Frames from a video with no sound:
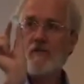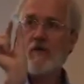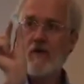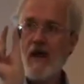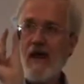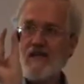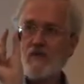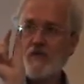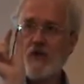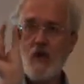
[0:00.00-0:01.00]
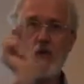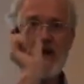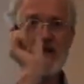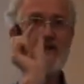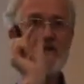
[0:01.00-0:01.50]
up glass with the
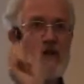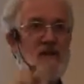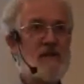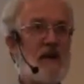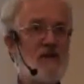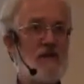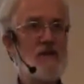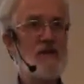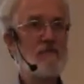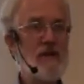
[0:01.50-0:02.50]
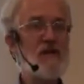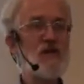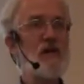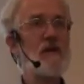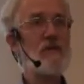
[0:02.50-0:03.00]
correct phase conjugate
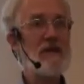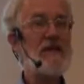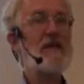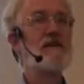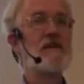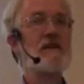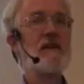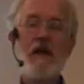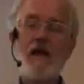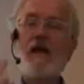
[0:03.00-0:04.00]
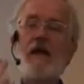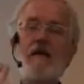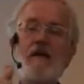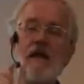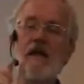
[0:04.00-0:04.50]
PGM in it,
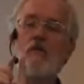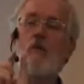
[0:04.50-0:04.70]
in a